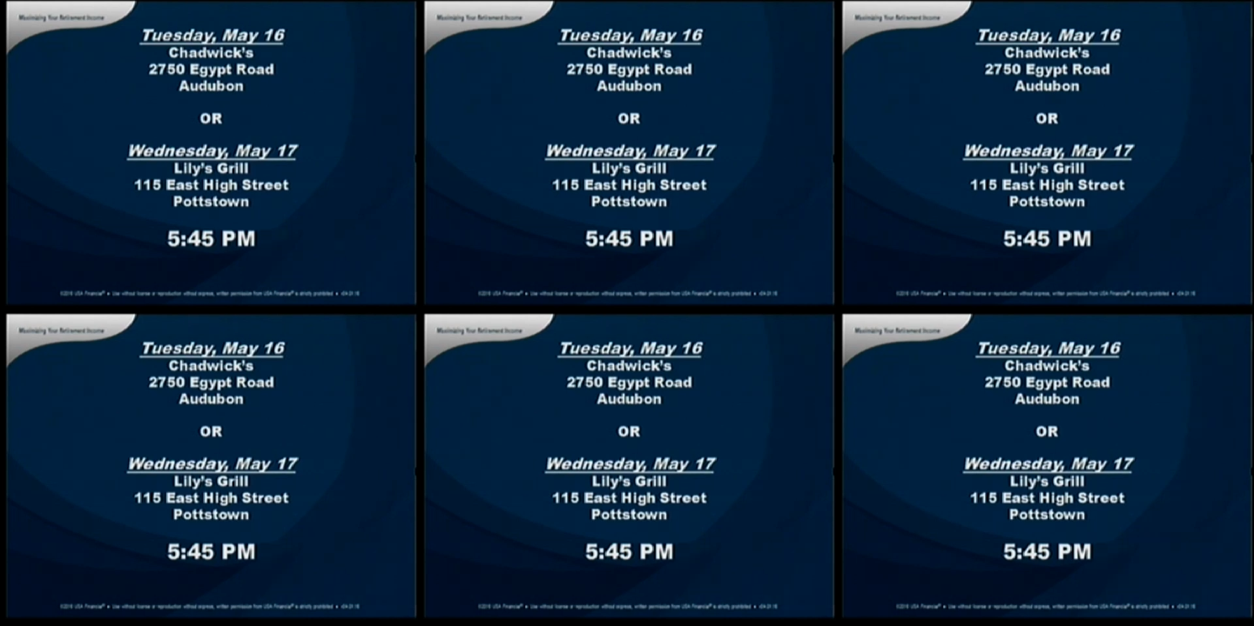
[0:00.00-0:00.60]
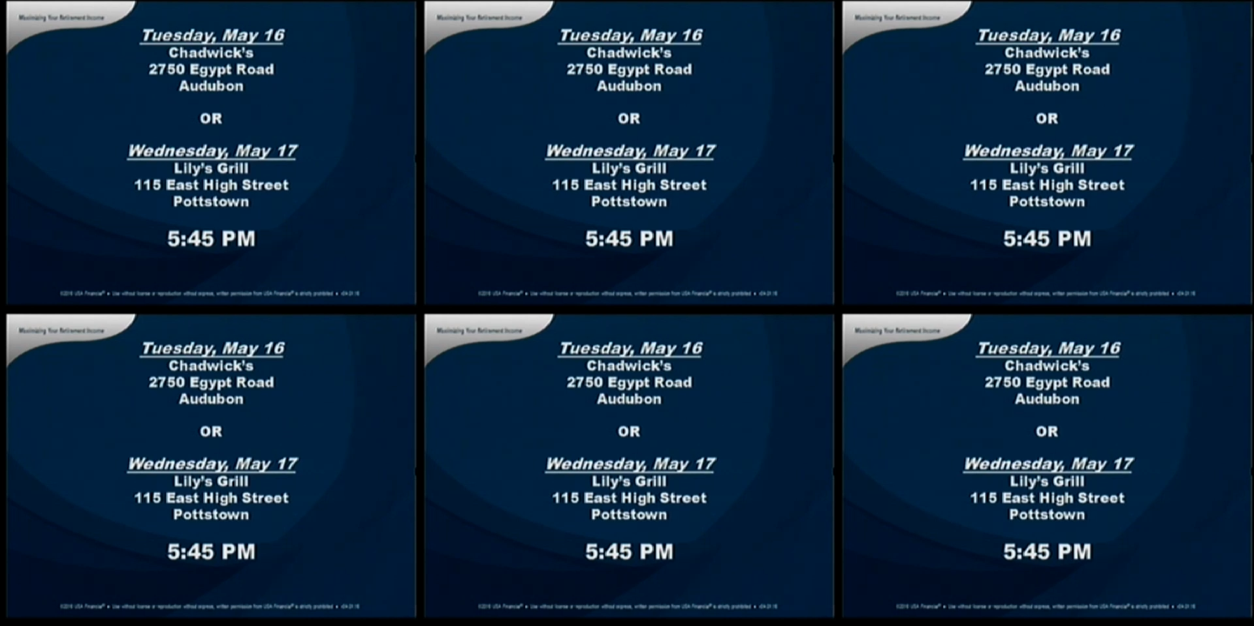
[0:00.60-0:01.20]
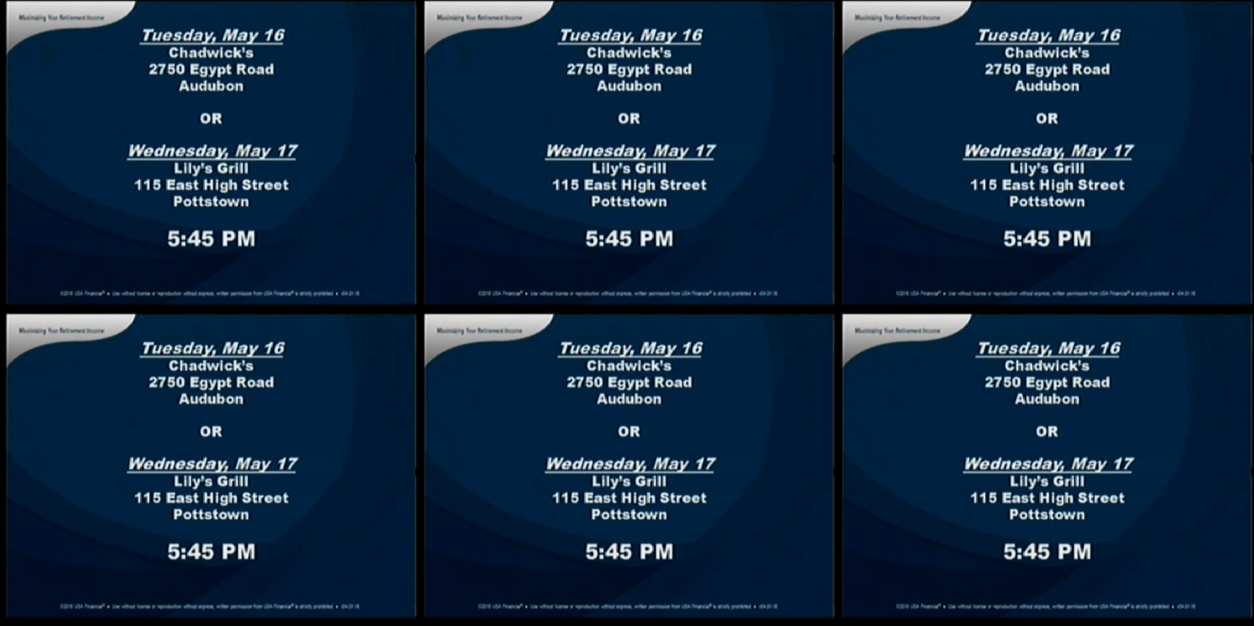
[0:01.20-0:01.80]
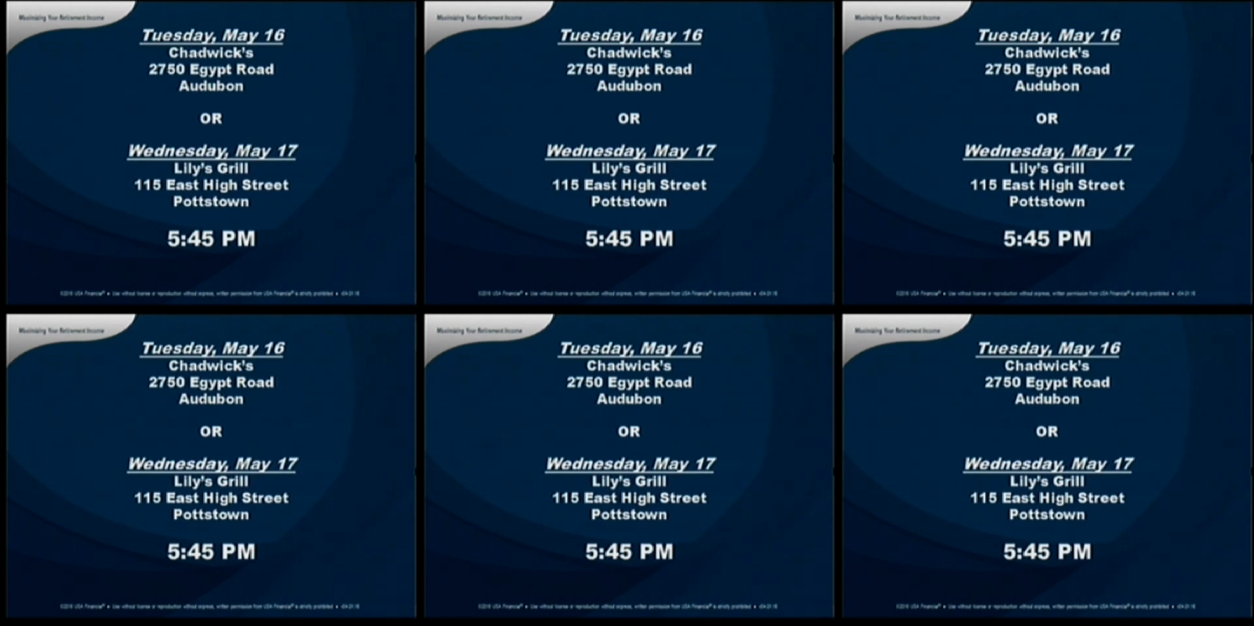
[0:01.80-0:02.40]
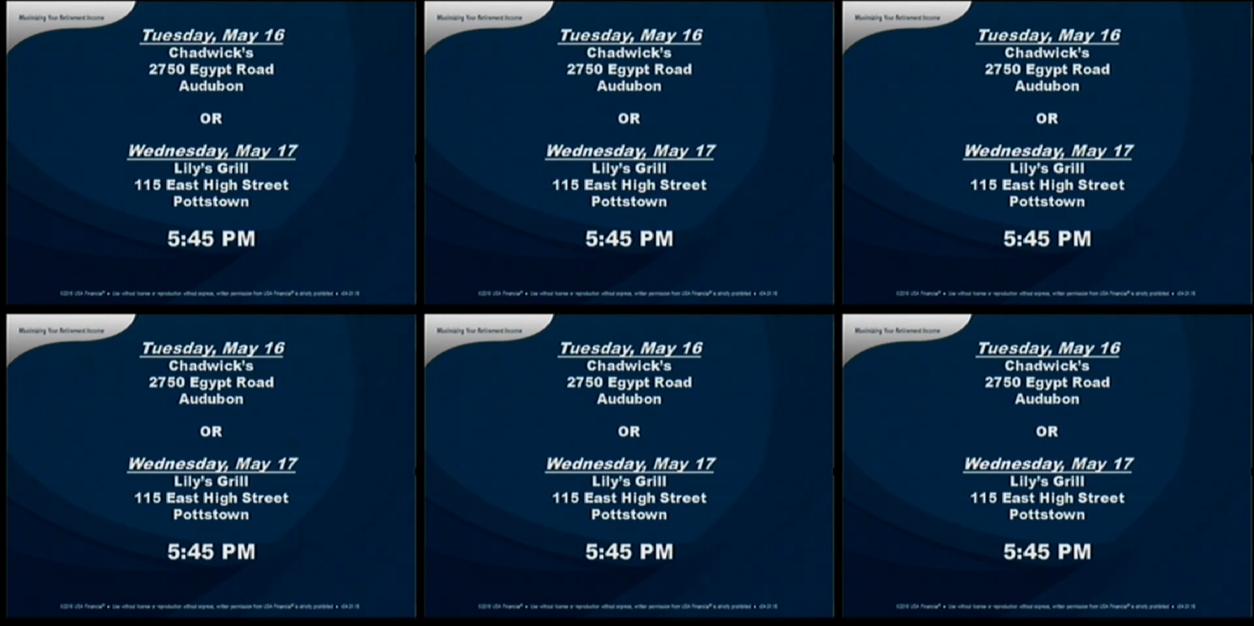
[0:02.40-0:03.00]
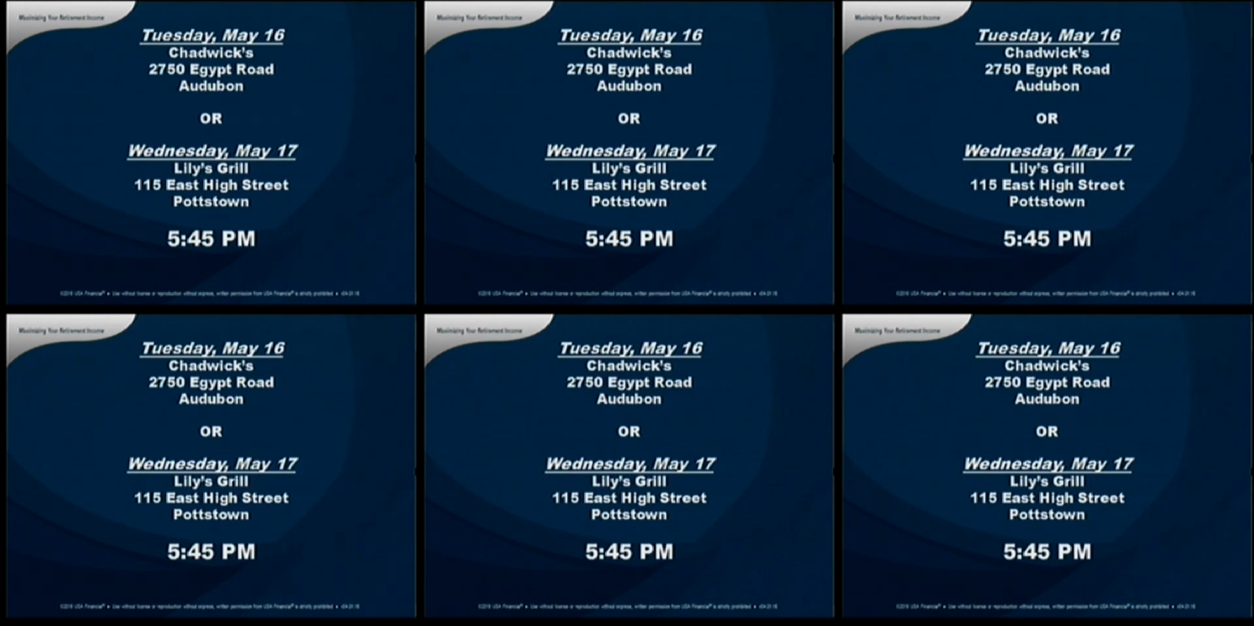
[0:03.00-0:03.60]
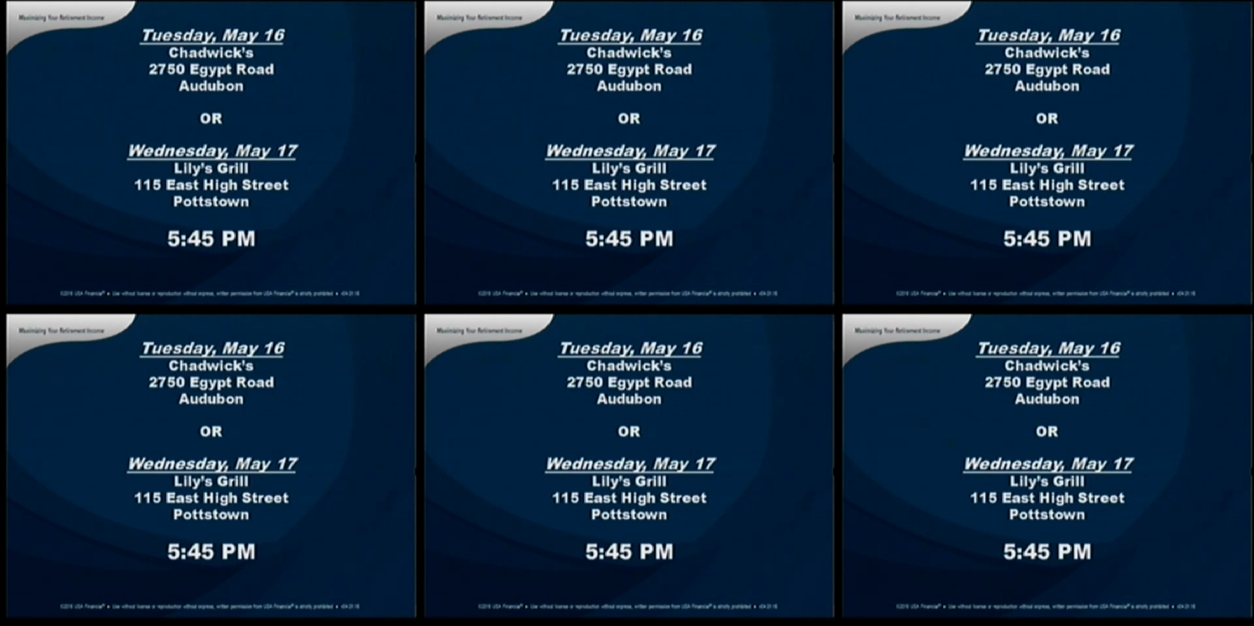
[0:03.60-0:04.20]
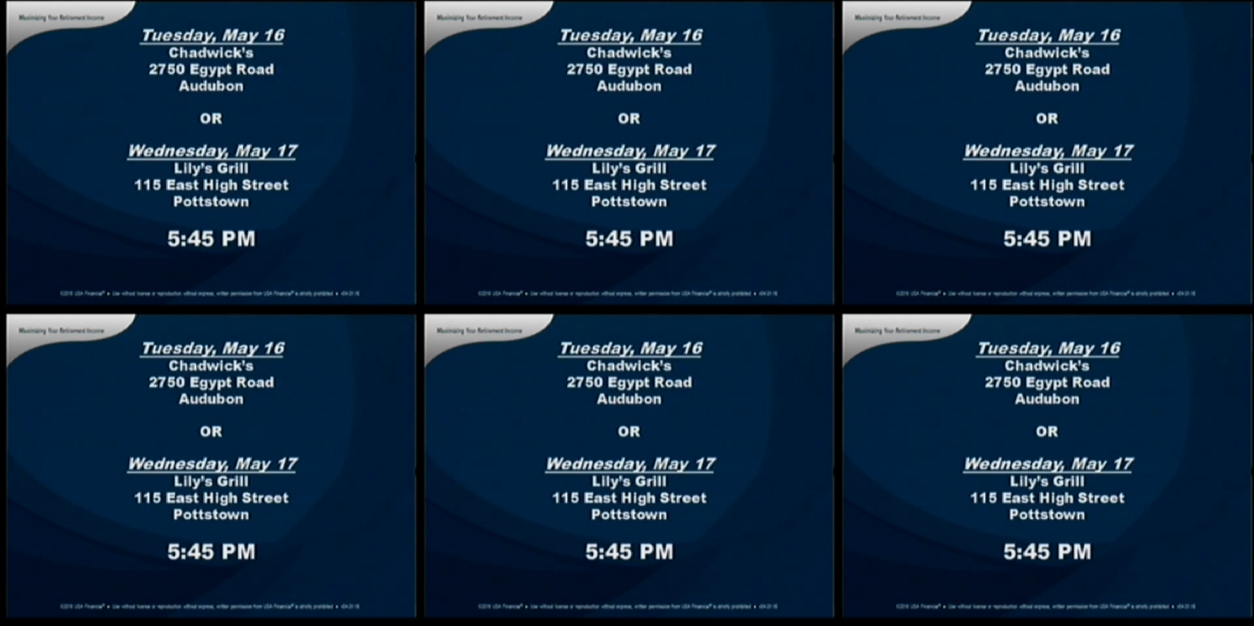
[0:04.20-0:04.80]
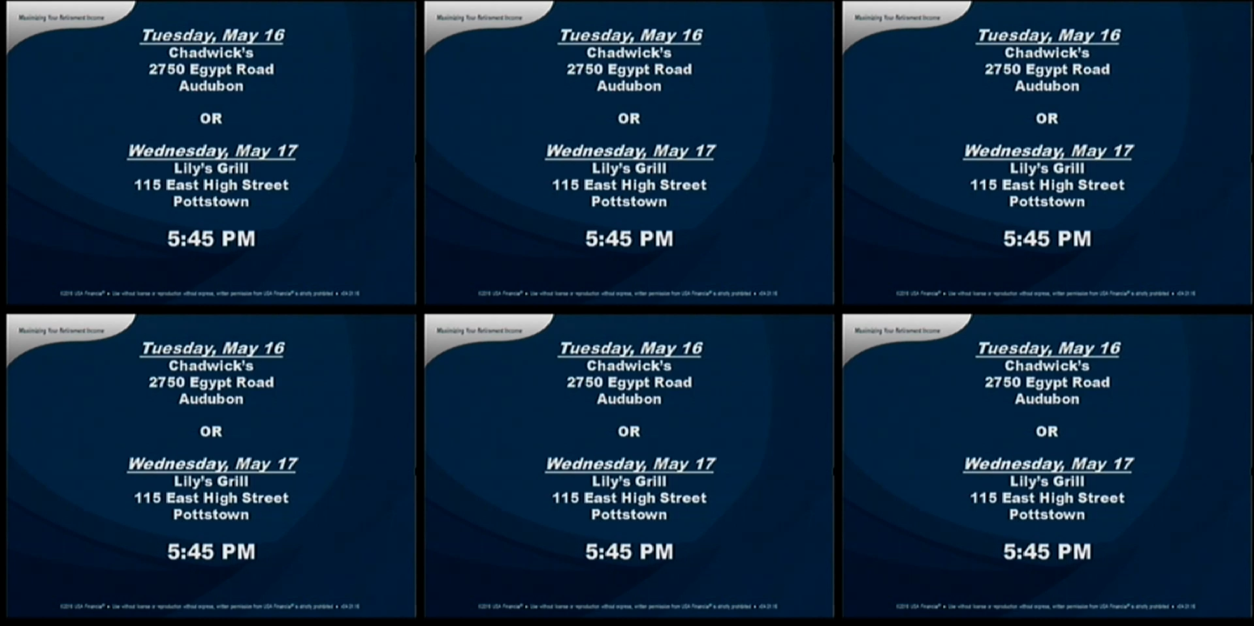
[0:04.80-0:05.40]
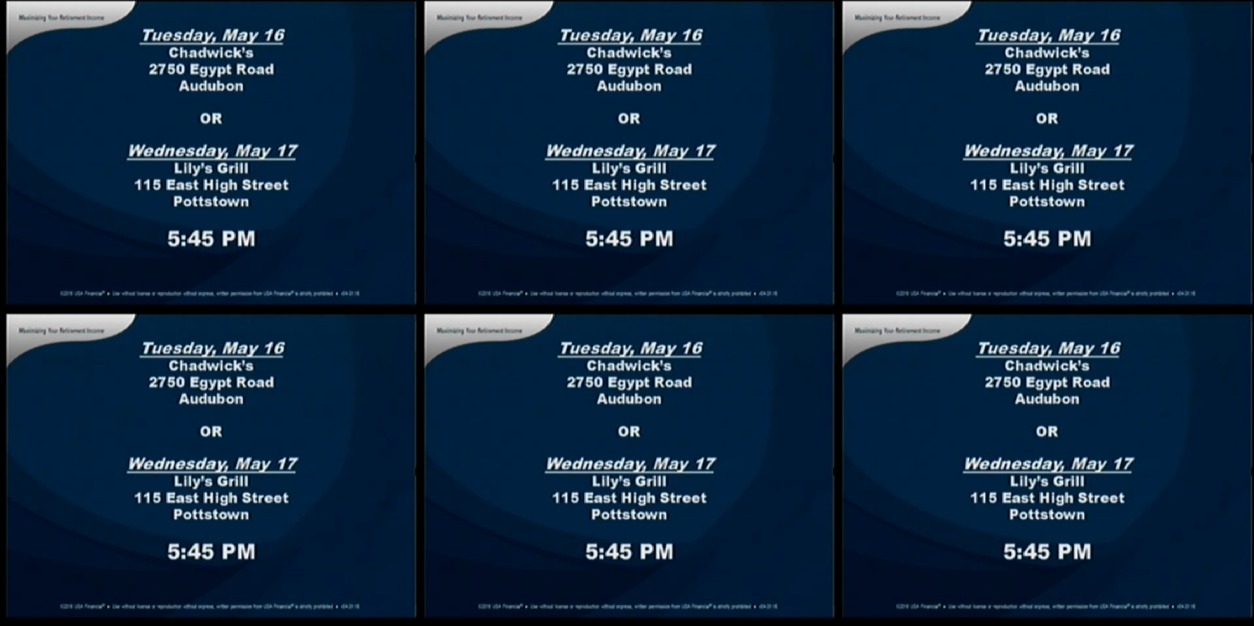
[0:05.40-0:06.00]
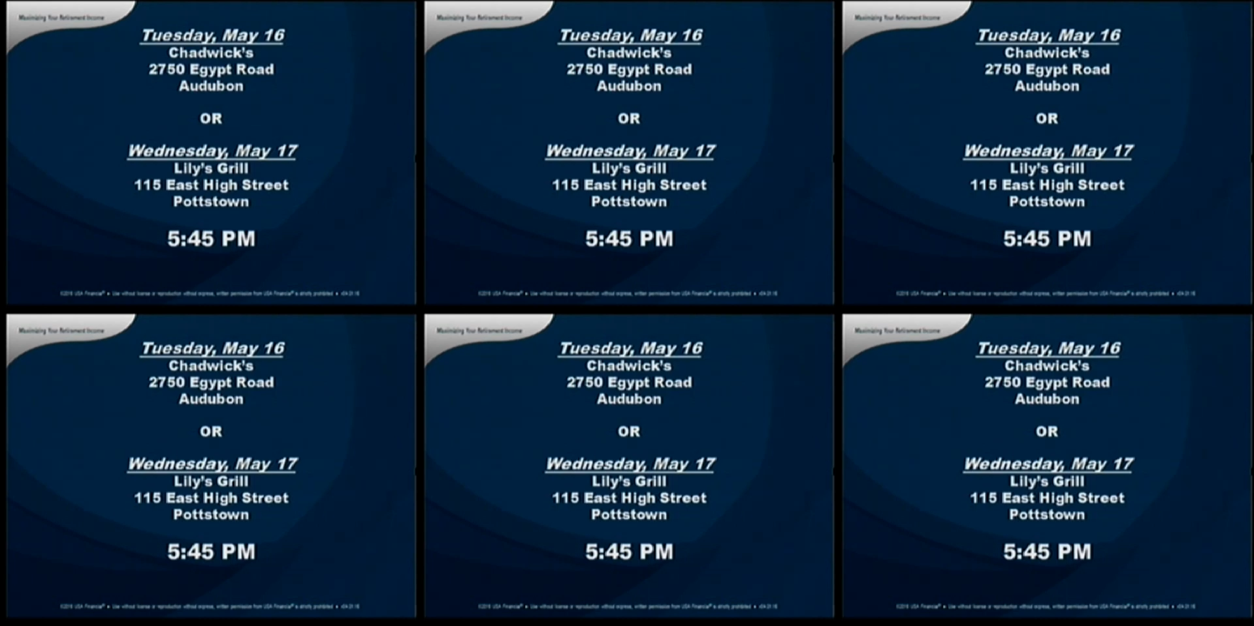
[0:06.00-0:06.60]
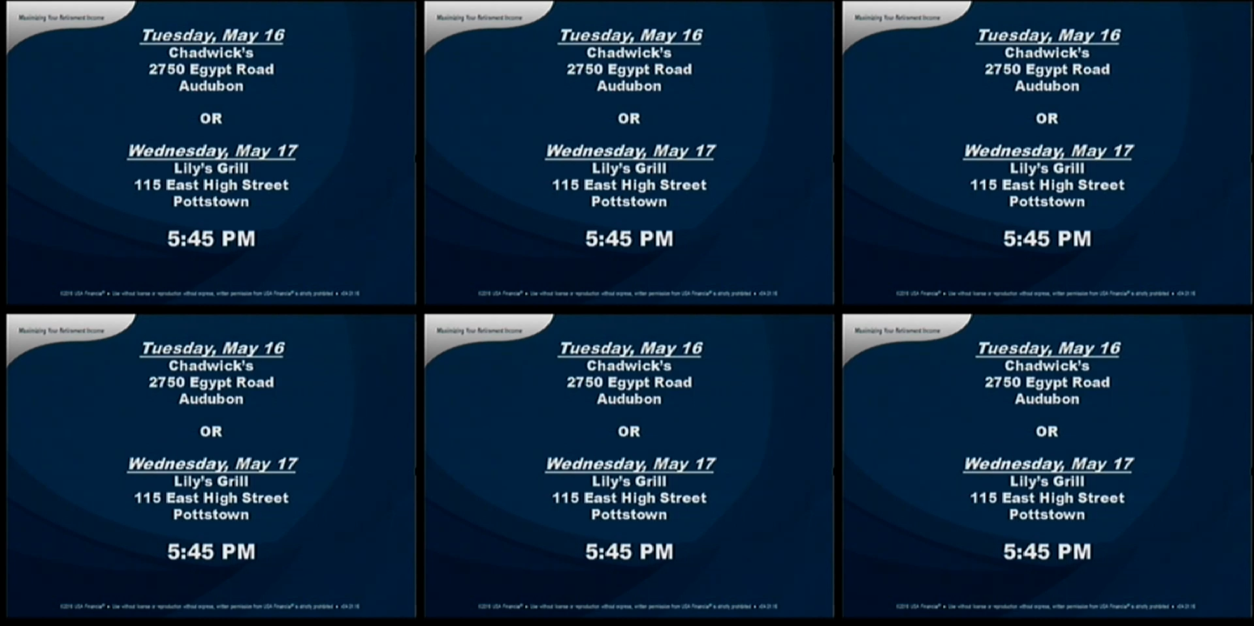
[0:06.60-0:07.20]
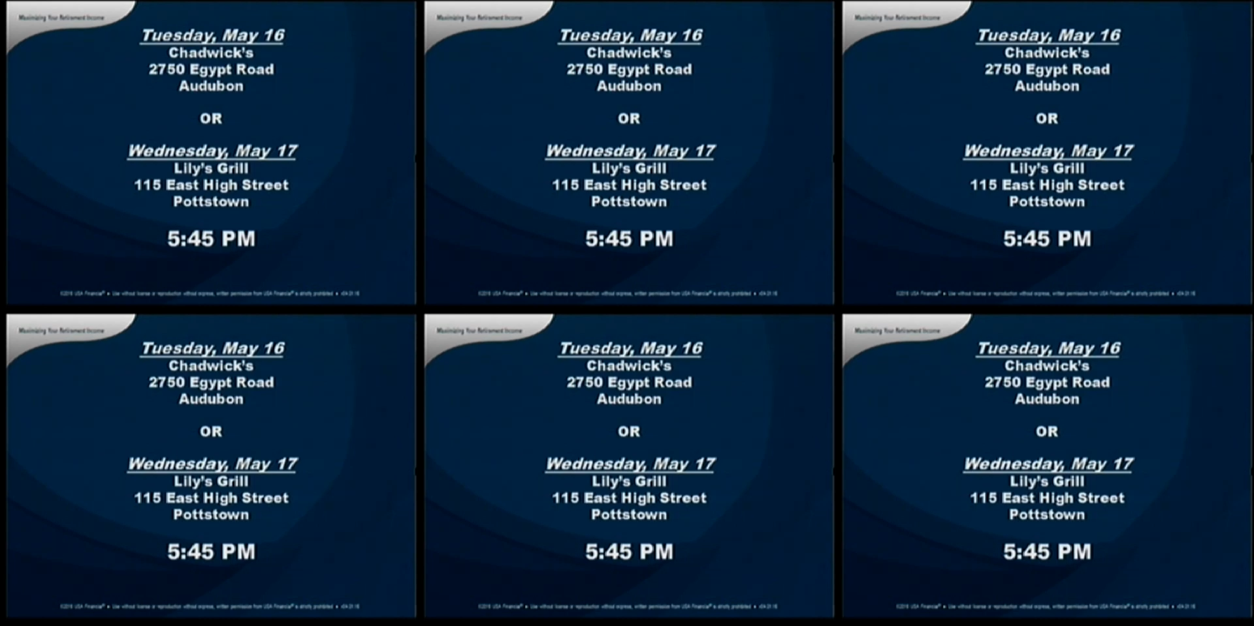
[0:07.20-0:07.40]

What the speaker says: No face is visible, so there are no lips to read.